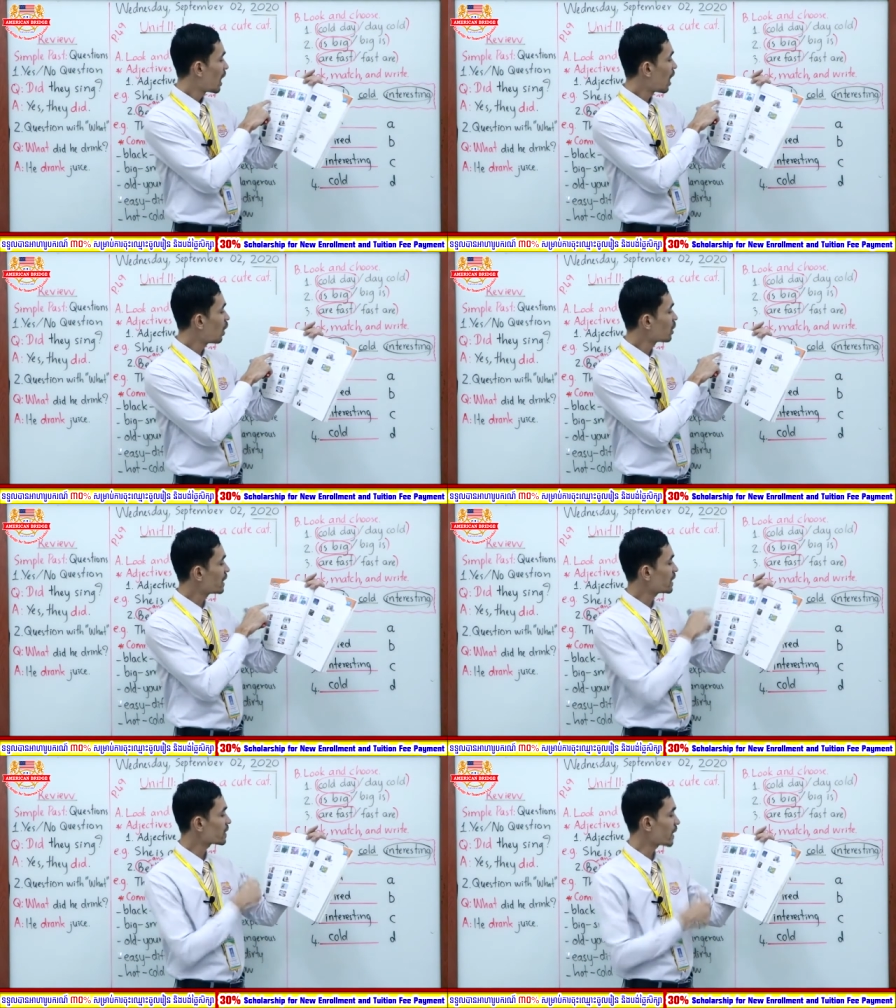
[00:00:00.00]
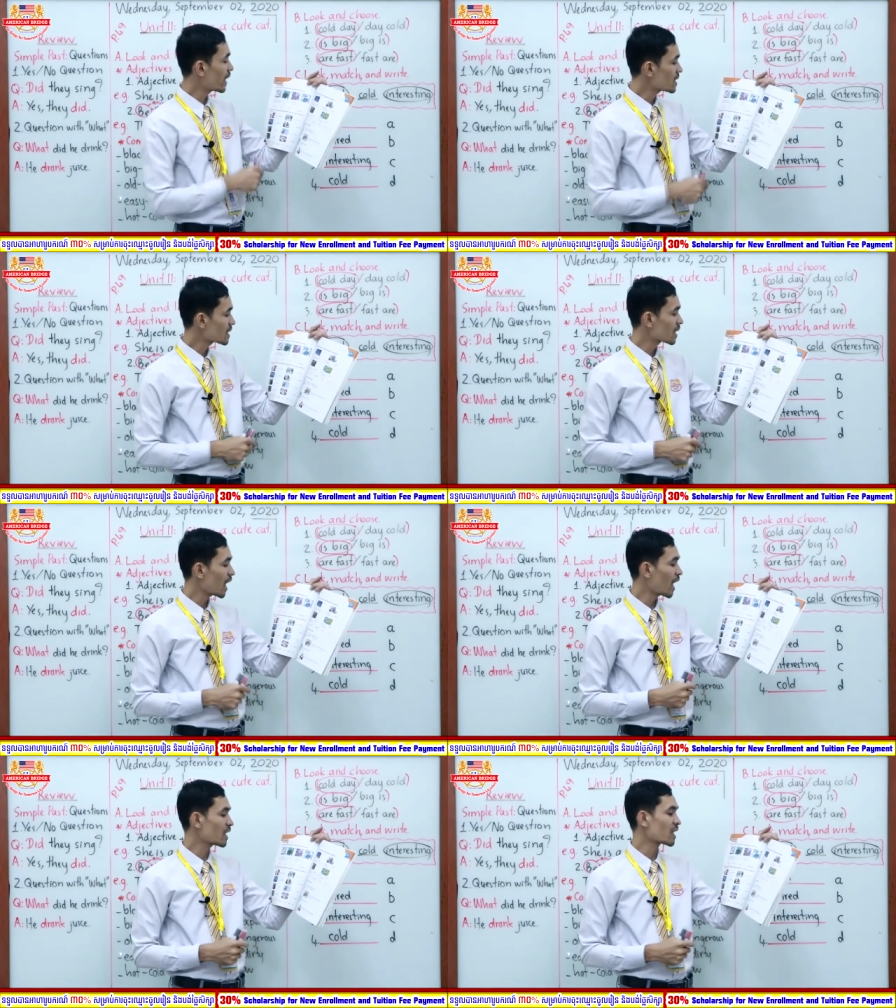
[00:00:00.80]
Holy Things
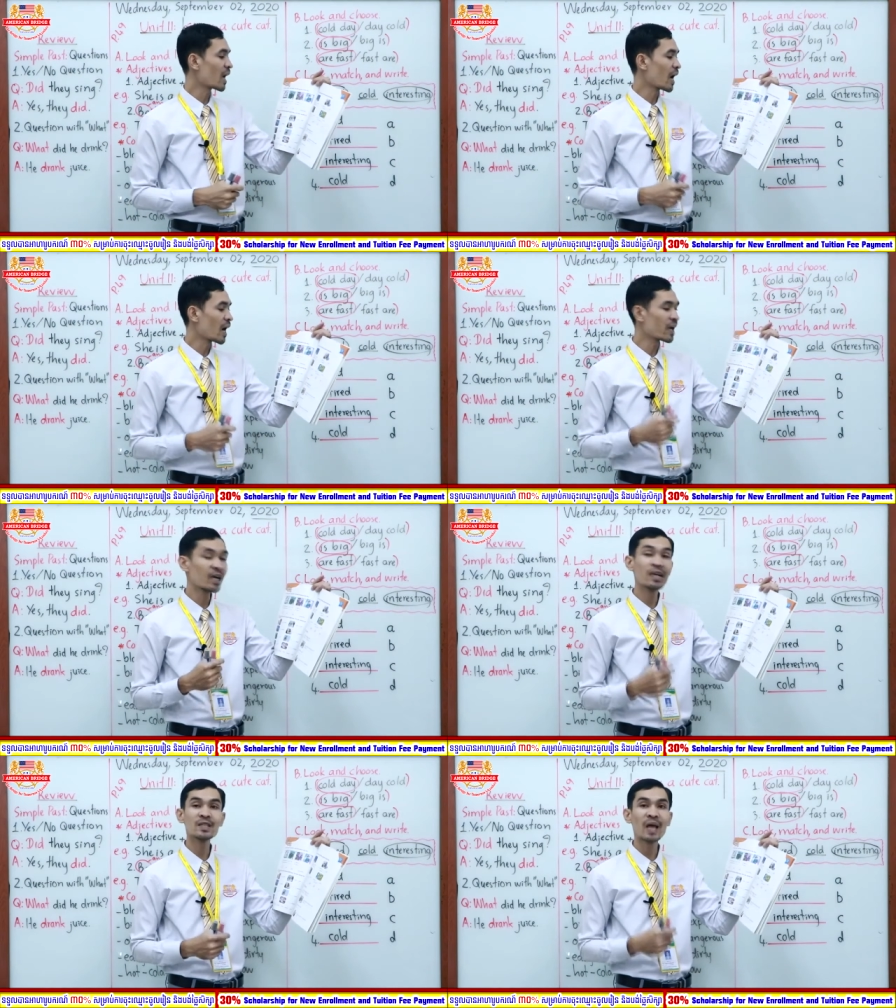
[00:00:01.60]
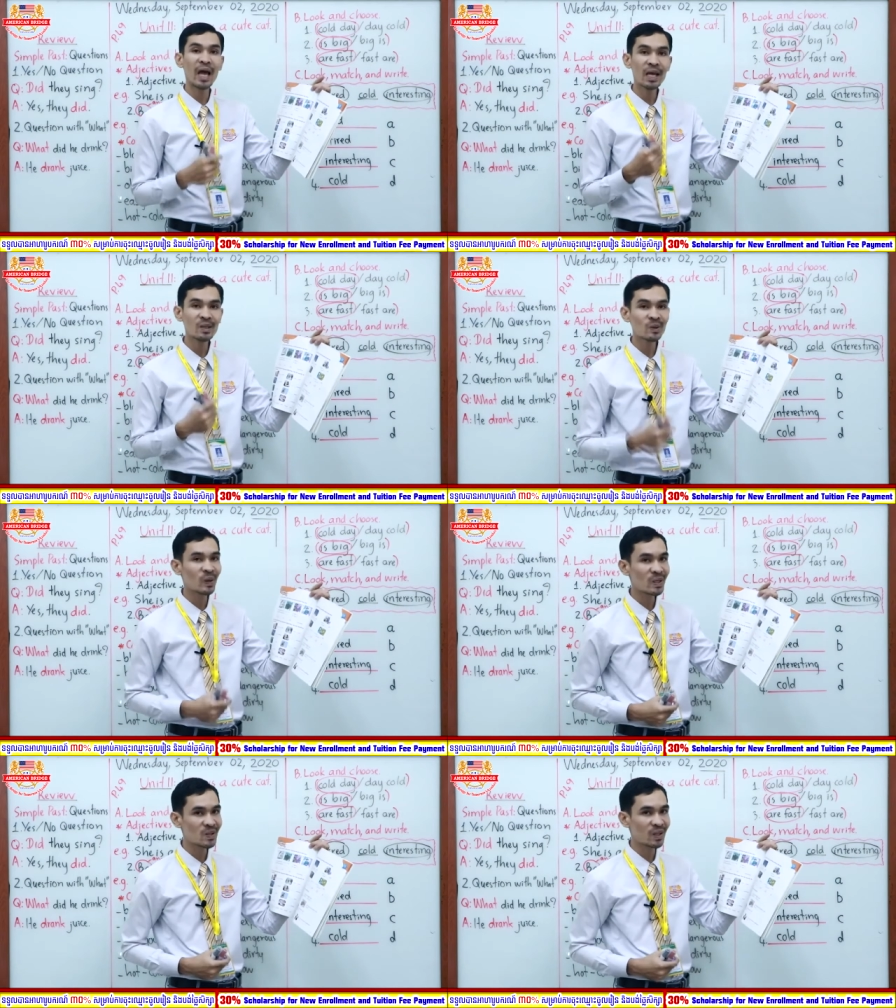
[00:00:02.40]
Canada is
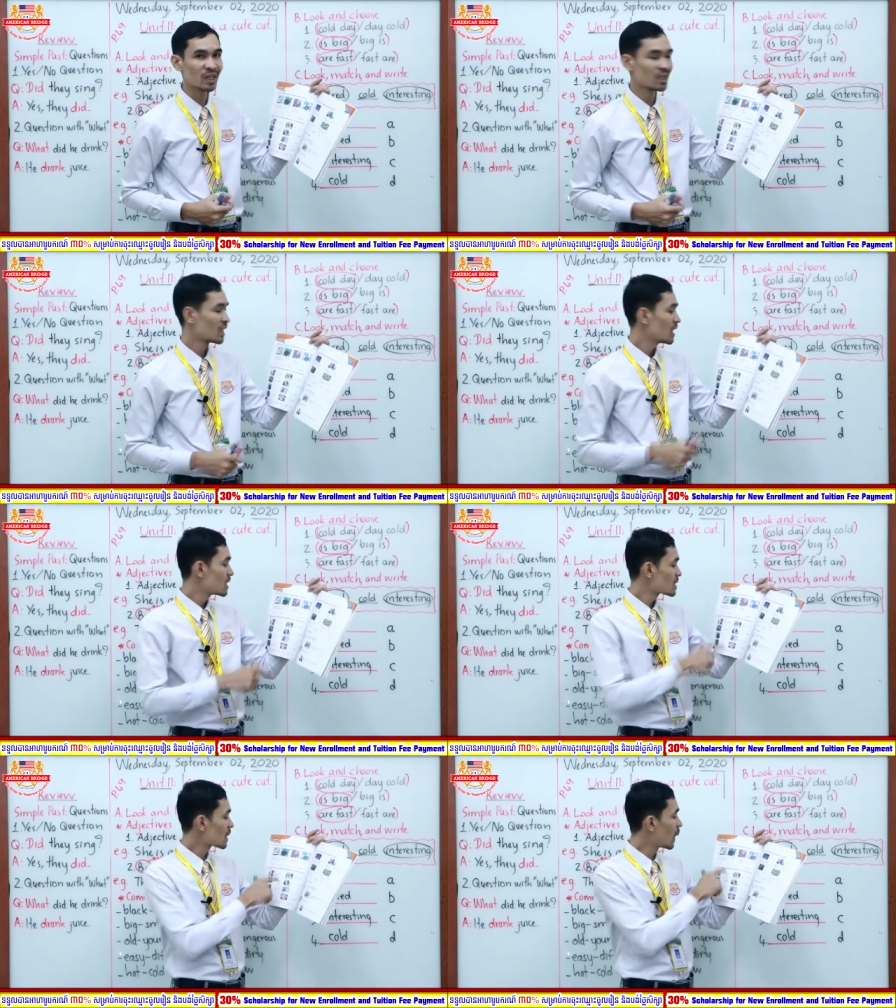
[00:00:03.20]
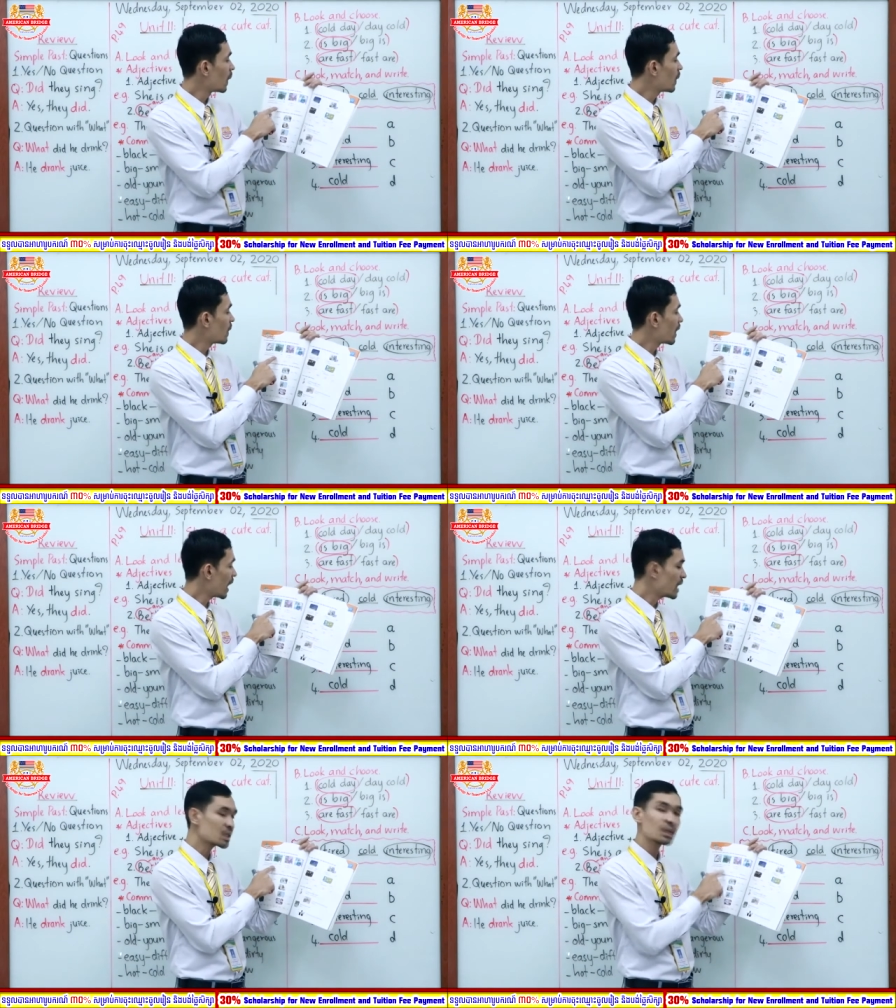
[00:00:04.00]
interesting. So
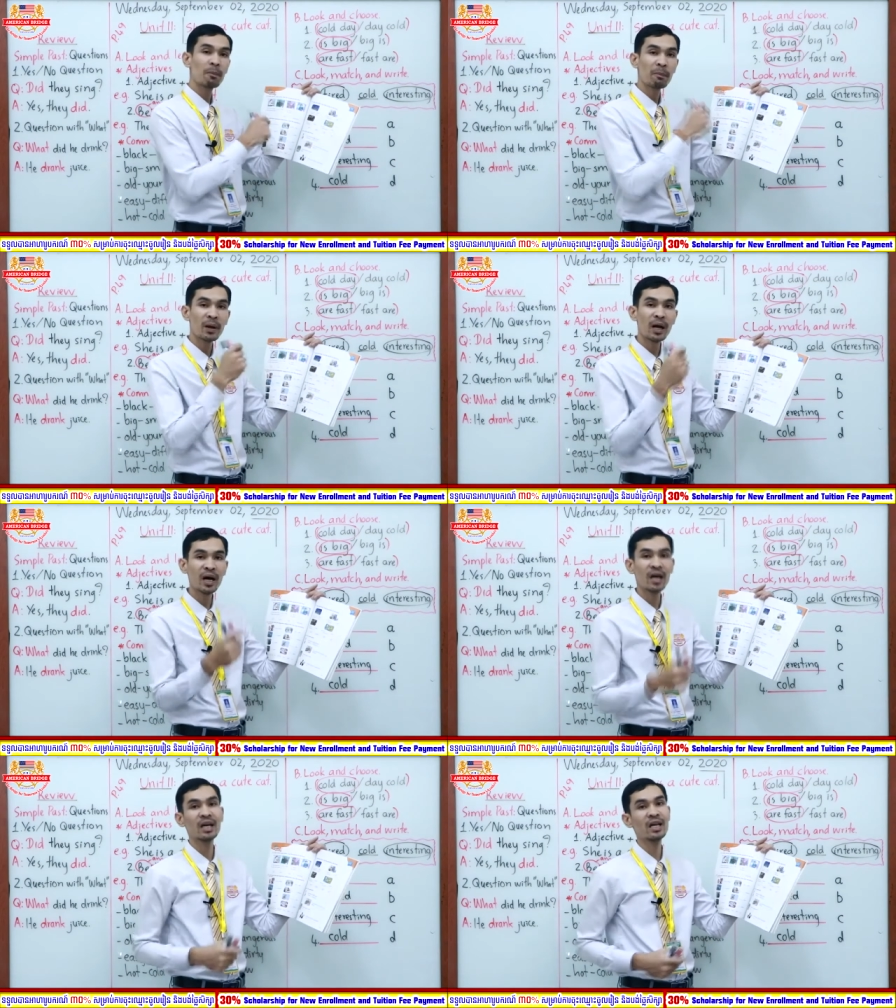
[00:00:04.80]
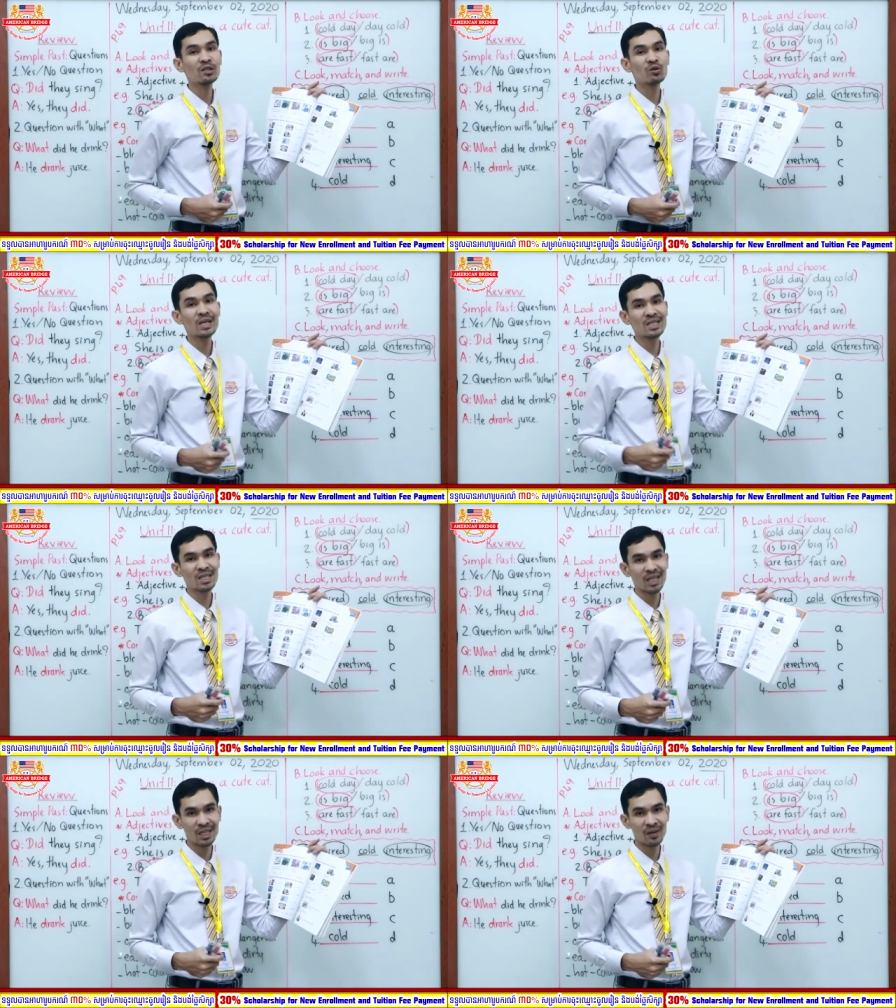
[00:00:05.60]
is plus
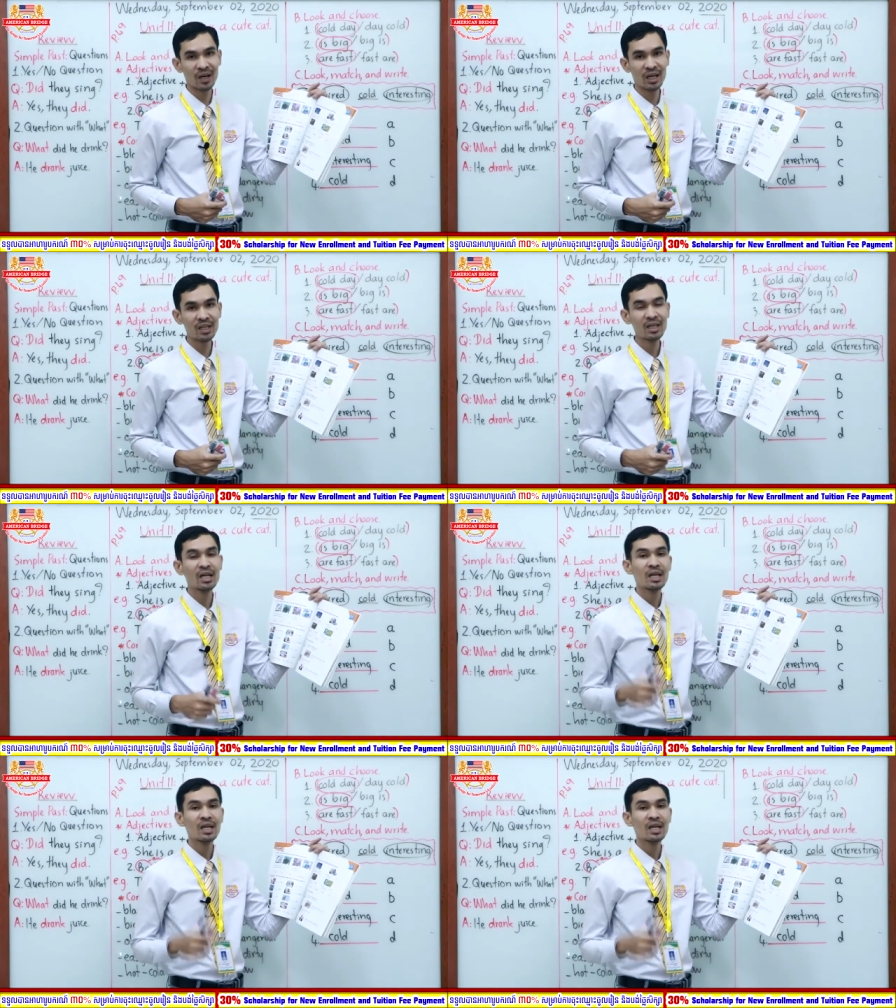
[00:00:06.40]
interesting, right?